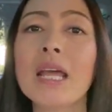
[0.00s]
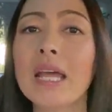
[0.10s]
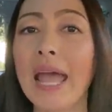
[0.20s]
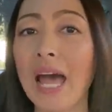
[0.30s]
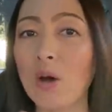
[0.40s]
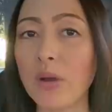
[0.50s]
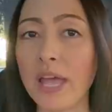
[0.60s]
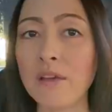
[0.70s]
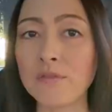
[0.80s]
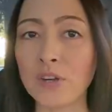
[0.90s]

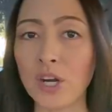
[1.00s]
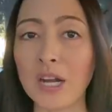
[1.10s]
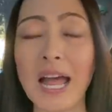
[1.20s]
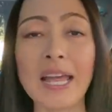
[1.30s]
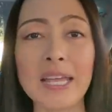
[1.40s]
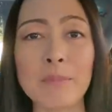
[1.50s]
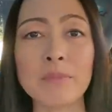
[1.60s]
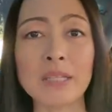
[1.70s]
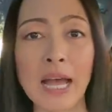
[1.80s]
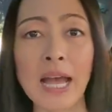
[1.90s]
However, I
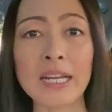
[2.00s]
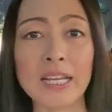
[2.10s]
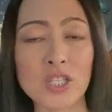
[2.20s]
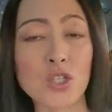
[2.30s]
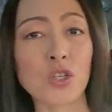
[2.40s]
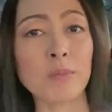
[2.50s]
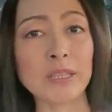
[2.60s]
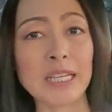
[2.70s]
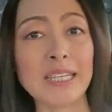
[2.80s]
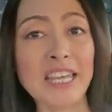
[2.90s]
am not
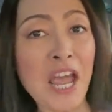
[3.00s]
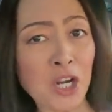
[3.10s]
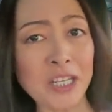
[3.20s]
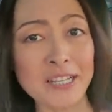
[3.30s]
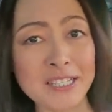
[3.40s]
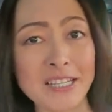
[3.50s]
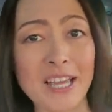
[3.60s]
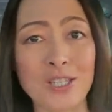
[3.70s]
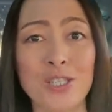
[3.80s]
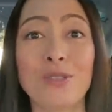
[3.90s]
extremely careless
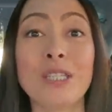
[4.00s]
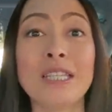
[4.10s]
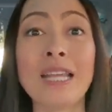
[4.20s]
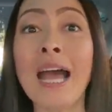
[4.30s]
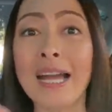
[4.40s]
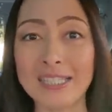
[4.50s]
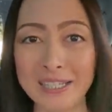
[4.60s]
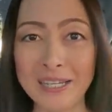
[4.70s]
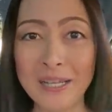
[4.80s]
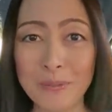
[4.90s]
as to not
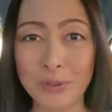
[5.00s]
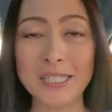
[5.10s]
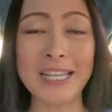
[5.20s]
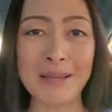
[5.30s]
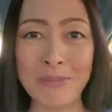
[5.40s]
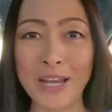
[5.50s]
protect my